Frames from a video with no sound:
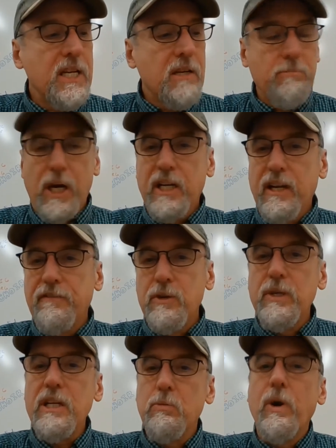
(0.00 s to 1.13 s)
But if you
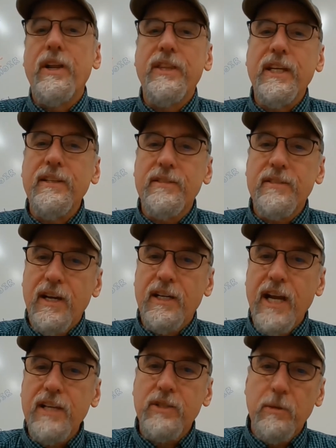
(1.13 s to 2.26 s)
need one of these, I'm going
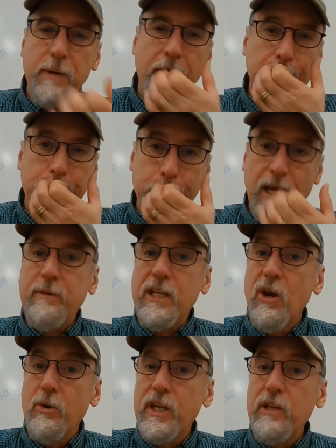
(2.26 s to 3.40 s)
to ask your parents to let me
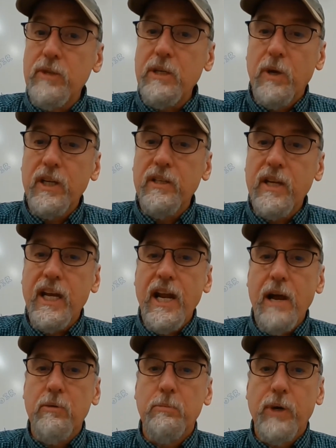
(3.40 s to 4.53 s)
know that you need one, and
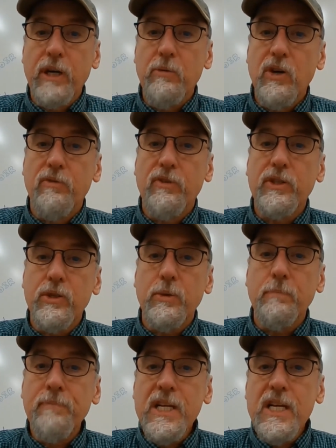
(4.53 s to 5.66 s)
I will bring one over to you.
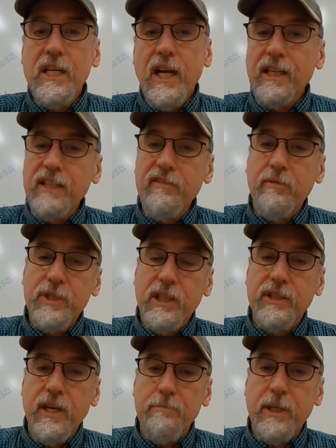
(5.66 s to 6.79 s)
I can leave them
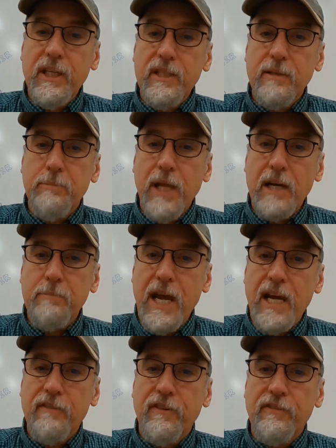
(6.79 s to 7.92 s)
sealed up in a Ziploc
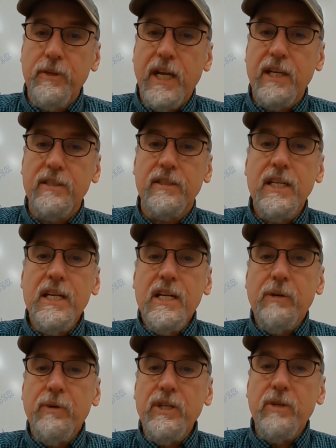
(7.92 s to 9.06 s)
bag for a few days.
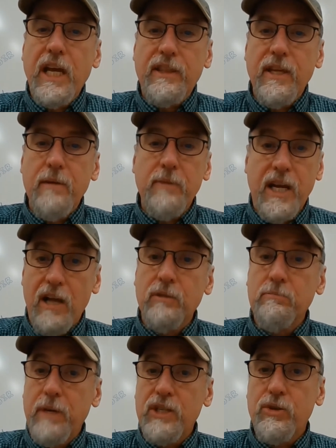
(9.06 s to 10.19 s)
When you get them, and
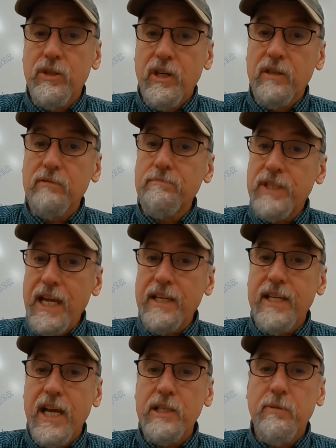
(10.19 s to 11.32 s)
I'll make sure they're
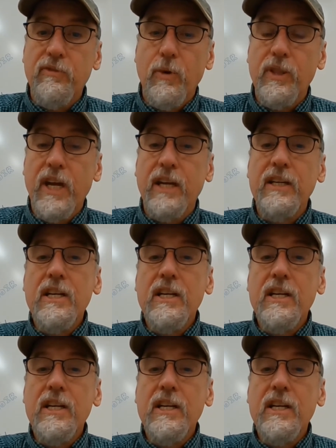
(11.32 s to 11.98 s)
sanitized before that.